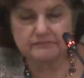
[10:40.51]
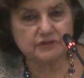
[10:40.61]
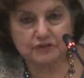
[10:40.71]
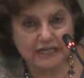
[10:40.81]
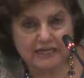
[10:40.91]

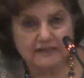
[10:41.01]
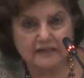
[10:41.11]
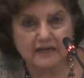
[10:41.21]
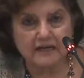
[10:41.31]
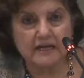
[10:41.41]
Sri
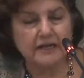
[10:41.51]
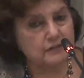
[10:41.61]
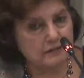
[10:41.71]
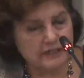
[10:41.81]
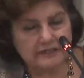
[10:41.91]
Lanka
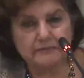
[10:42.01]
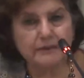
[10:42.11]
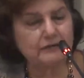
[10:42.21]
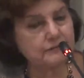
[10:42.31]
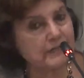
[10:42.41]
to learn
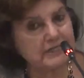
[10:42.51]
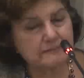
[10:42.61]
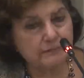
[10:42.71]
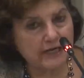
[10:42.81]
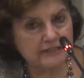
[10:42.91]
about best
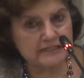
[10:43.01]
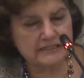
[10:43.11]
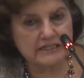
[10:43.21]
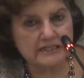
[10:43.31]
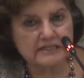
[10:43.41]

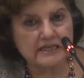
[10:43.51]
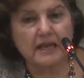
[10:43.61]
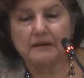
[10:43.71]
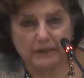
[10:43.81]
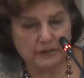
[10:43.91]
practices.
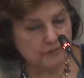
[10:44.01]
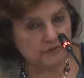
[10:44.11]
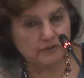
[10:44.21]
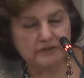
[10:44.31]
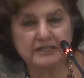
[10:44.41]
My own
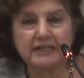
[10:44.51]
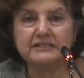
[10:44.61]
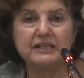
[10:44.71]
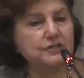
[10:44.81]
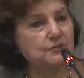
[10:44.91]

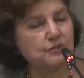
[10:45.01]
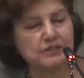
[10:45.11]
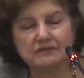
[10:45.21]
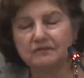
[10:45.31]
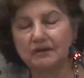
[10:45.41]
organization was
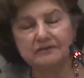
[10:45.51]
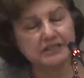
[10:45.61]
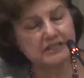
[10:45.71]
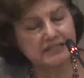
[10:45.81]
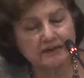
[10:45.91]
involved
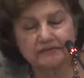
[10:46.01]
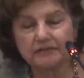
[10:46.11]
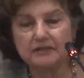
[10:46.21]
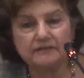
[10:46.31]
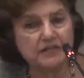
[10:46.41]
in
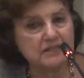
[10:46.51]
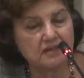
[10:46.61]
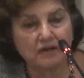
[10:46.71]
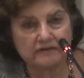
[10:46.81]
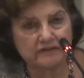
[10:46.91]
several of these
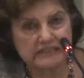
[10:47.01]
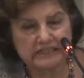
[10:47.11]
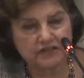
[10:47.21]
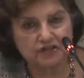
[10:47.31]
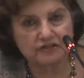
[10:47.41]

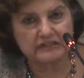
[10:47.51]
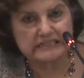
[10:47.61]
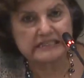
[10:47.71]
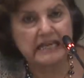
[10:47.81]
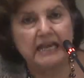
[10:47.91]

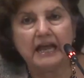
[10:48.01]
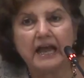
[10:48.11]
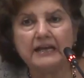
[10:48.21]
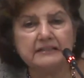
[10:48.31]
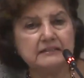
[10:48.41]
conversations.
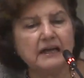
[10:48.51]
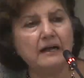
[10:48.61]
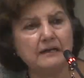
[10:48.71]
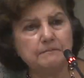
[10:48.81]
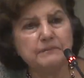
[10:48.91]
And
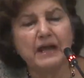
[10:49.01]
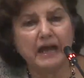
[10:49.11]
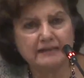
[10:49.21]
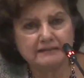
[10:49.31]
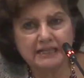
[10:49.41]

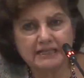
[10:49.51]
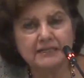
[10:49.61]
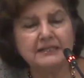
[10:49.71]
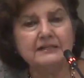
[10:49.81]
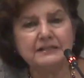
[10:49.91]
I
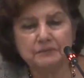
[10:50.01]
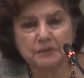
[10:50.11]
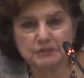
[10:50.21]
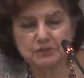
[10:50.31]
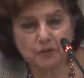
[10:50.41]
think that when
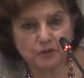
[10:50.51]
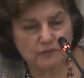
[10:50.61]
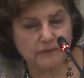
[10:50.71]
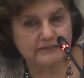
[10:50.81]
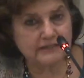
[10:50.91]
we talk
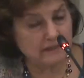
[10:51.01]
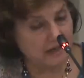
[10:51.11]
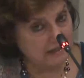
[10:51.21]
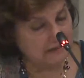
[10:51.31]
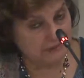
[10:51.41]
about the
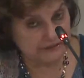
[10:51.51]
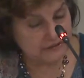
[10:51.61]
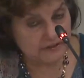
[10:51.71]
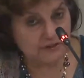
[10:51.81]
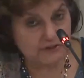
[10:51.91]
Naga
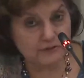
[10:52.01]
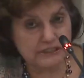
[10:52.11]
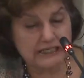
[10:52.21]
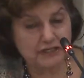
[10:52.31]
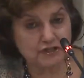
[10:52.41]
Mothers
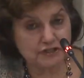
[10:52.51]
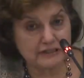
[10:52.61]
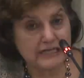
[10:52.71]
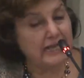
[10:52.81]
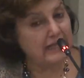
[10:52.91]

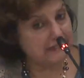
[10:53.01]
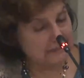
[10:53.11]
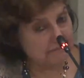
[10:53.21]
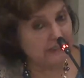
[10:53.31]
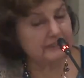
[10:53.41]
Association, they
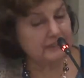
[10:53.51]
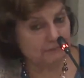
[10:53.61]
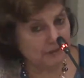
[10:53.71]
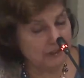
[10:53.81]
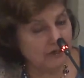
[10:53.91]
picked up
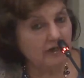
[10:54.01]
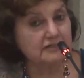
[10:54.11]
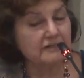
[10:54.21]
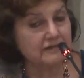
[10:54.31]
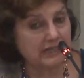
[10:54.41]
a lot
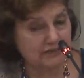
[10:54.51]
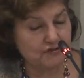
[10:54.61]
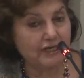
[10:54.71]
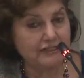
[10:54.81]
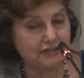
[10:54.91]
of their
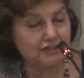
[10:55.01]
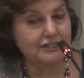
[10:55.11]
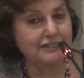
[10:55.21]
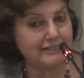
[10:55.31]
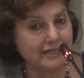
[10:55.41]

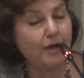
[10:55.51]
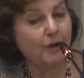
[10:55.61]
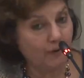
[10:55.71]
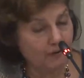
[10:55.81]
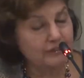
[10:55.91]
strategies
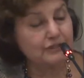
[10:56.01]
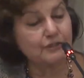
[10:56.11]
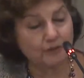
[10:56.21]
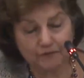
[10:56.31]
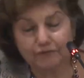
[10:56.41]

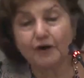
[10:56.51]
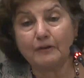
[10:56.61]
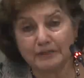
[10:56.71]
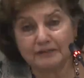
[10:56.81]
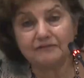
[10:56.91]
also from,
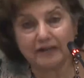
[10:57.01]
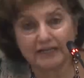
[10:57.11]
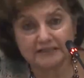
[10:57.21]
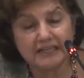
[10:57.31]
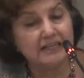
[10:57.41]
in
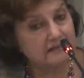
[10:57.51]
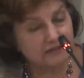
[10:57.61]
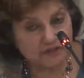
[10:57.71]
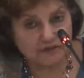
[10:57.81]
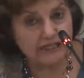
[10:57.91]
fact, the
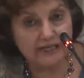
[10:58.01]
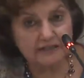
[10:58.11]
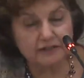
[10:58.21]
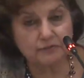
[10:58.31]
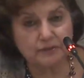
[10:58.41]
Sri
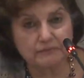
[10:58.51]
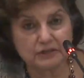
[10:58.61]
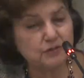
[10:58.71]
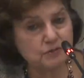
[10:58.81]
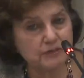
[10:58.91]
Lankan women
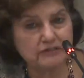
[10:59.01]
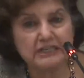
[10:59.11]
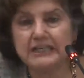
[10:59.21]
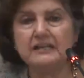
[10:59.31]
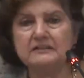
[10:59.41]
who were
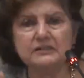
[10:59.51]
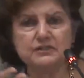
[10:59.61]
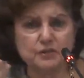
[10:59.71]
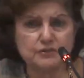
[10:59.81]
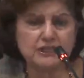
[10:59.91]
really the
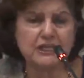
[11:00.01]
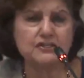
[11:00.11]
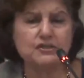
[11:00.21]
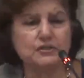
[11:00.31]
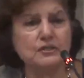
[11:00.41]

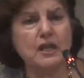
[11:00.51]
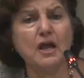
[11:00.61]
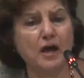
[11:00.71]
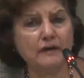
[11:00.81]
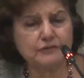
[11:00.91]
association
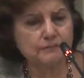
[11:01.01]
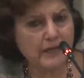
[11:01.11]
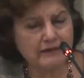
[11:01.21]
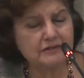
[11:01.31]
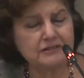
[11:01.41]
of the
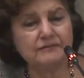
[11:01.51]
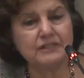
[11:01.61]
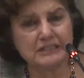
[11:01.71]
parents of the